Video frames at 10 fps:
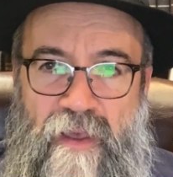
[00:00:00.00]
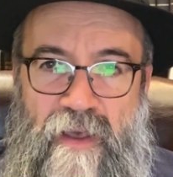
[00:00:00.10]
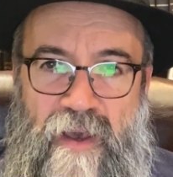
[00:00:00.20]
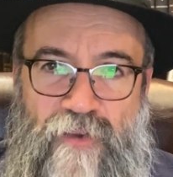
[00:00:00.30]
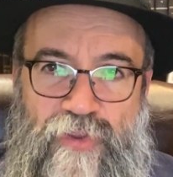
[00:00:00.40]

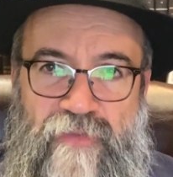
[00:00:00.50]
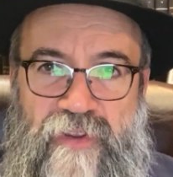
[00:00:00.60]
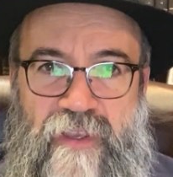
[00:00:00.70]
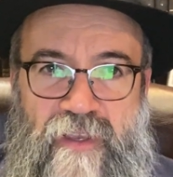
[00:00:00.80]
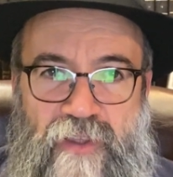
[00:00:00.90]
Hi, good
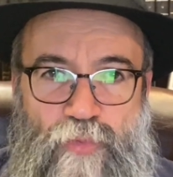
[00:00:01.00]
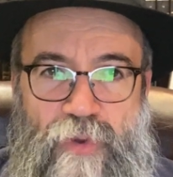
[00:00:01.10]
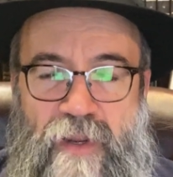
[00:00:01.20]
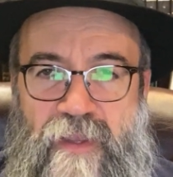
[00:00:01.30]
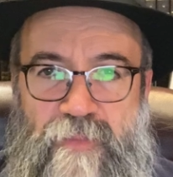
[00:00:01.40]
evening, and
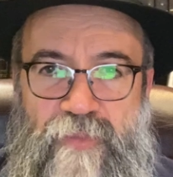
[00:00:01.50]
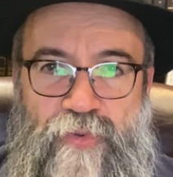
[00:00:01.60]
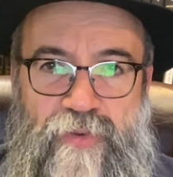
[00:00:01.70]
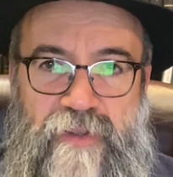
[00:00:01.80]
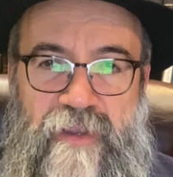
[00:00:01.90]
welcome
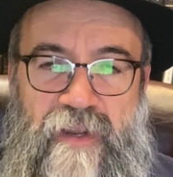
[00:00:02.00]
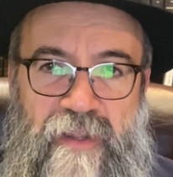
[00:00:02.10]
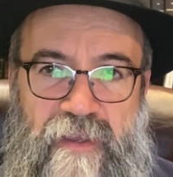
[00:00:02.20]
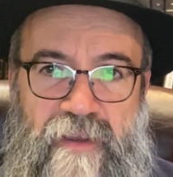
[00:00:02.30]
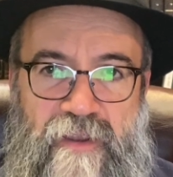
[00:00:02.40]
to the
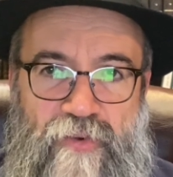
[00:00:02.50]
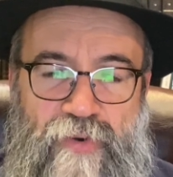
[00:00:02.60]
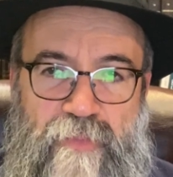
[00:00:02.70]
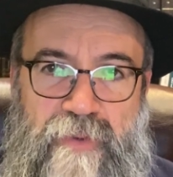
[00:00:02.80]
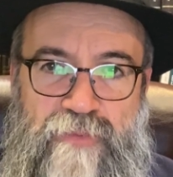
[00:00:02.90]
daily
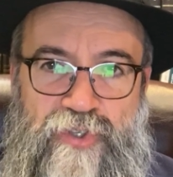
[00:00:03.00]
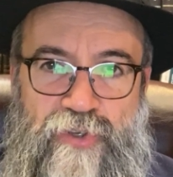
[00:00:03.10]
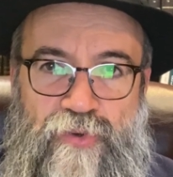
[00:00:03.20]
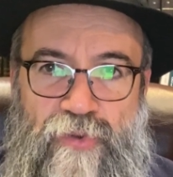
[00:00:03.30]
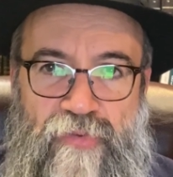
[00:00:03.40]
Rambam
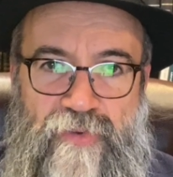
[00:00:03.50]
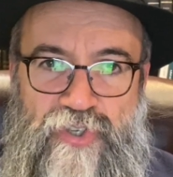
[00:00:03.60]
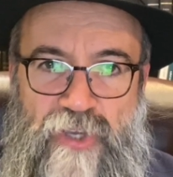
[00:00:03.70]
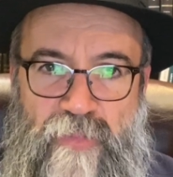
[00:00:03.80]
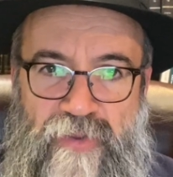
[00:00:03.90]
Shiur, 3
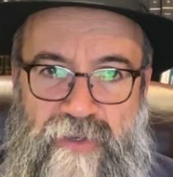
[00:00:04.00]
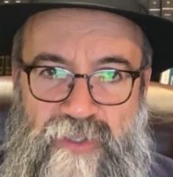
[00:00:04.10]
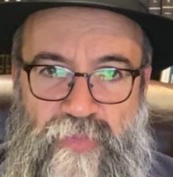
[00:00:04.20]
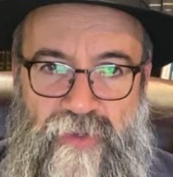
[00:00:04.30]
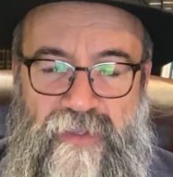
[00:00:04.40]

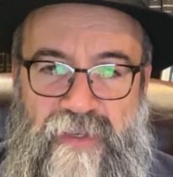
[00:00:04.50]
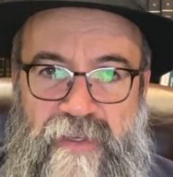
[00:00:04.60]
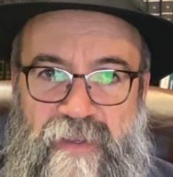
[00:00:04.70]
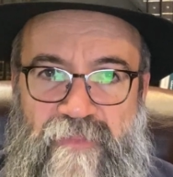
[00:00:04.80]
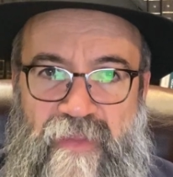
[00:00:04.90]
chapters per
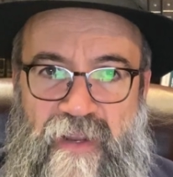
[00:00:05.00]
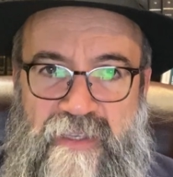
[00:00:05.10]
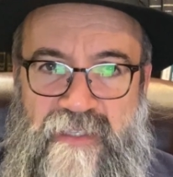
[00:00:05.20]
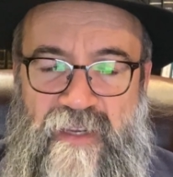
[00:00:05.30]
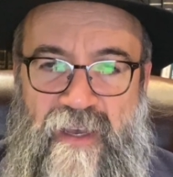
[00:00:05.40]
day,
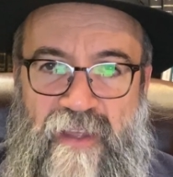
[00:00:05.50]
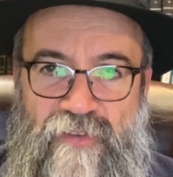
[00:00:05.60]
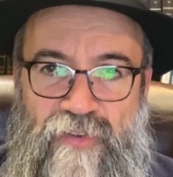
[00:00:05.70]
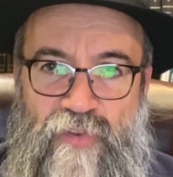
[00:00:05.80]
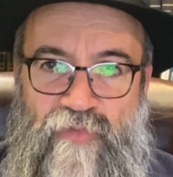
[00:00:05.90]
lesson
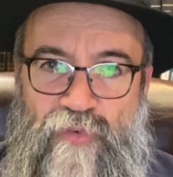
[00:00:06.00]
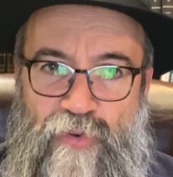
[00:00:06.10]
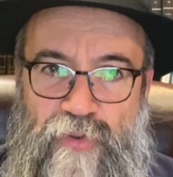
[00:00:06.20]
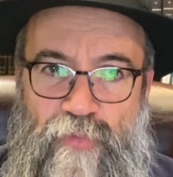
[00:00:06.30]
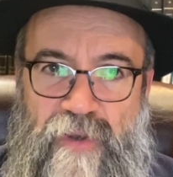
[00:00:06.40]

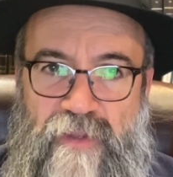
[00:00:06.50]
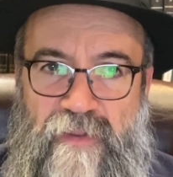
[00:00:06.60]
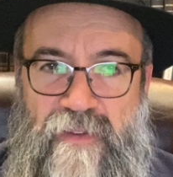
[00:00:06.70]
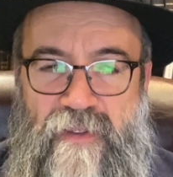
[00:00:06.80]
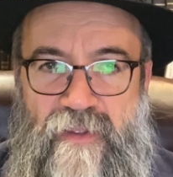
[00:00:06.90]

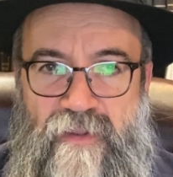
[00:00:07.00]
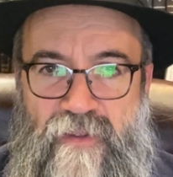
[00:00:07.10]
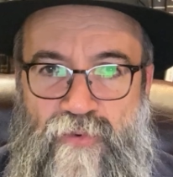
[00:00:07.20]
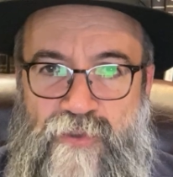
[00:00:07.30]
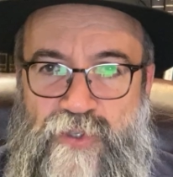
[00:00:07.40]
141, the
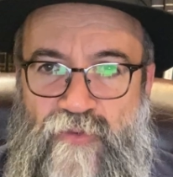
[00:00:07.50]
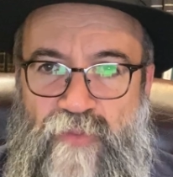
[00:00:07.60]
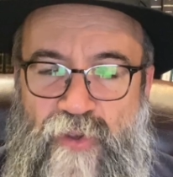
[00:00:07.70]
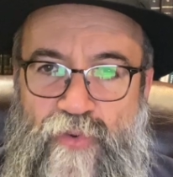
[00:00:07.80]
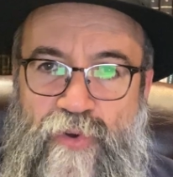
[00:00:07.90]
rules of
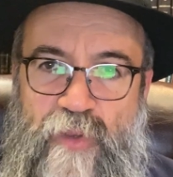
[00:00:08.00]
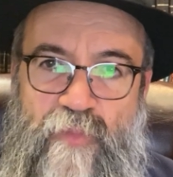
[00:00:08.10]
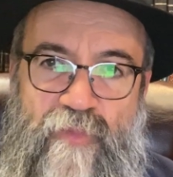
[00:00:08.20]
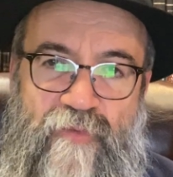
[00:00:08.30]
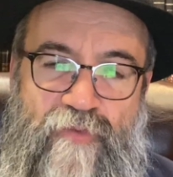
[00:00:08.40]

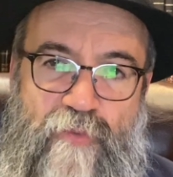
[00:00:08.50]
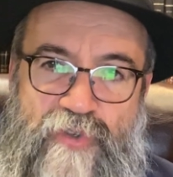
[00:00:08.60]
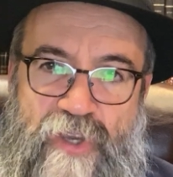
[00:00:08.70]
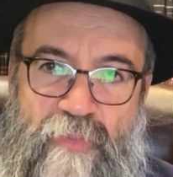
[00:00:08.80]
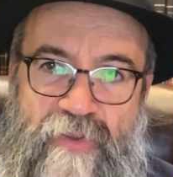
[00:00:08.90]
Bikkurim from
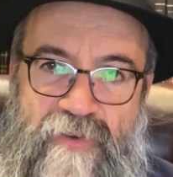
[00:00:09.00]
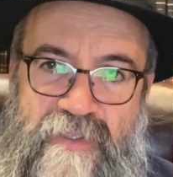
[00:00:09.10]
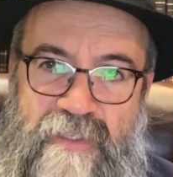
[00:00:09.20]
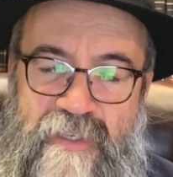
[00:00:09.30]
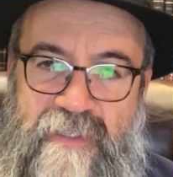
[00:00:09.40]
chapter
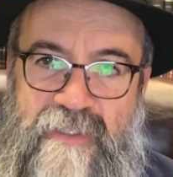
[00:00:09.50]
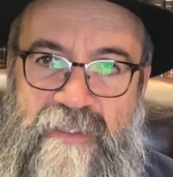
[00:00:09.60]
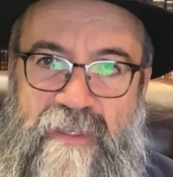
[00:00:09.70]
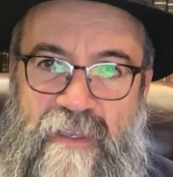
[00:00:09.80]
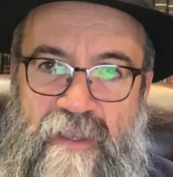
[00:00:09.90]

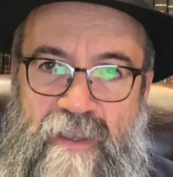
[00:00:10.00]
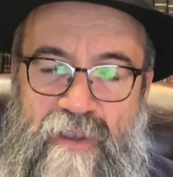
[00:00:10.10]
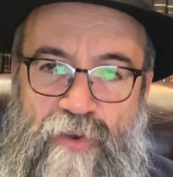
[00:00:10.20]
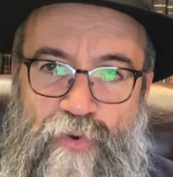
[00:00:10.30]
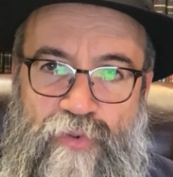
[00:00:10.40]
6
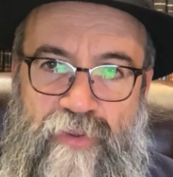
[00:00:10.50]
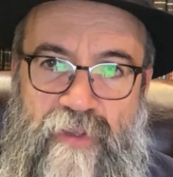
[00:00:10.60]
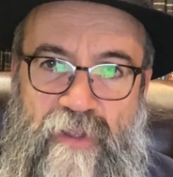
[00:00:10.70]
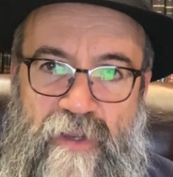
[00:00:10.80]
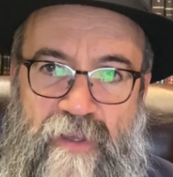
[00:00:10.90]

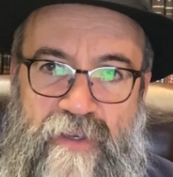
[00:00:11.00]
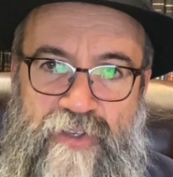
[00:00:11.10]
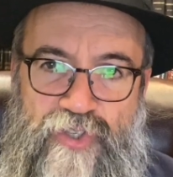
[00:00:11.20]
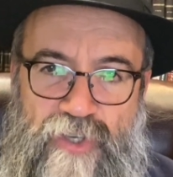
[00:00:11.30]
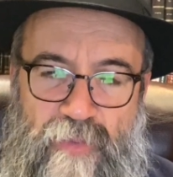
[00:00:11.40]
until
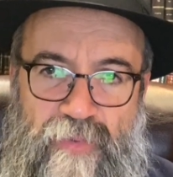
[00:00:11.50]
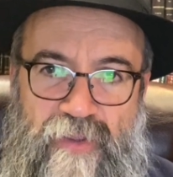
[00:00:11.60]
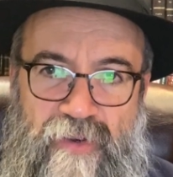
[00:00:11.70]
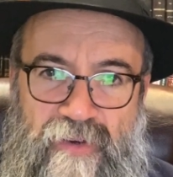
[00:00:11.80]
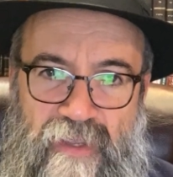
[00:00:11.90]

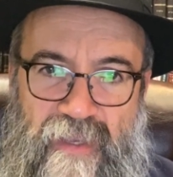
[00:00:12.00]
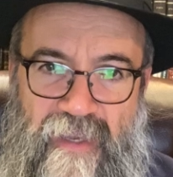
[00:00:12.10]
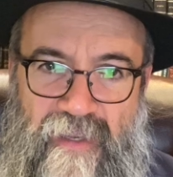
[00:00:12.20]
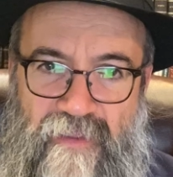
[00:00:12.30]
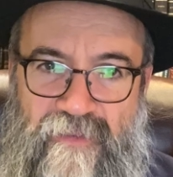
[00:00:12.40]
chapter
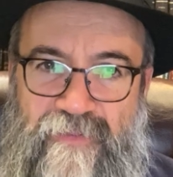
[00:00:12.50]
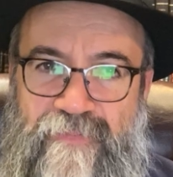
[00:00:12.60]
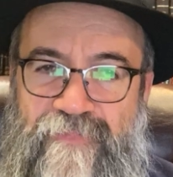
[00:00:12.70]
8.